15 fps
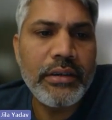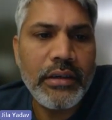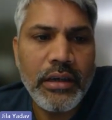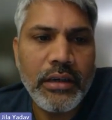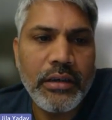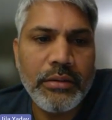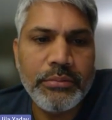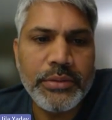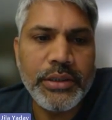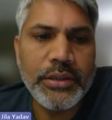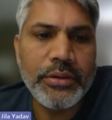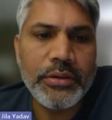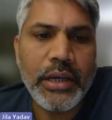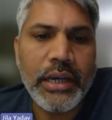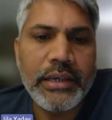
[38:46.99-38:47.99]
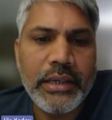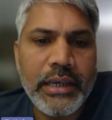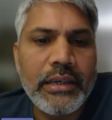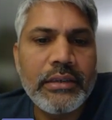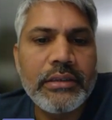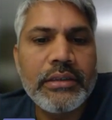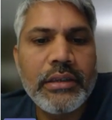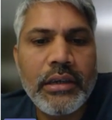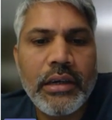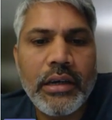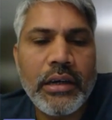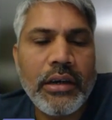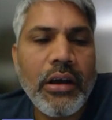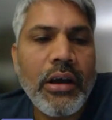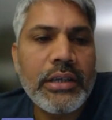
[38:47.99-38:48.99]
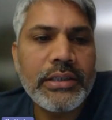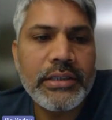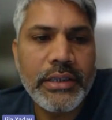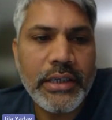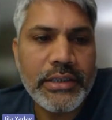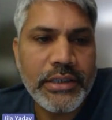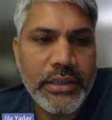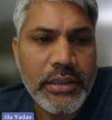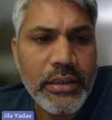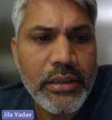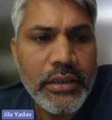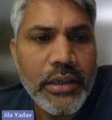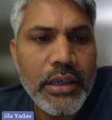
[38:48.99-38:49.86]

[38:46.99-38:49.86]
can yield cost reduction.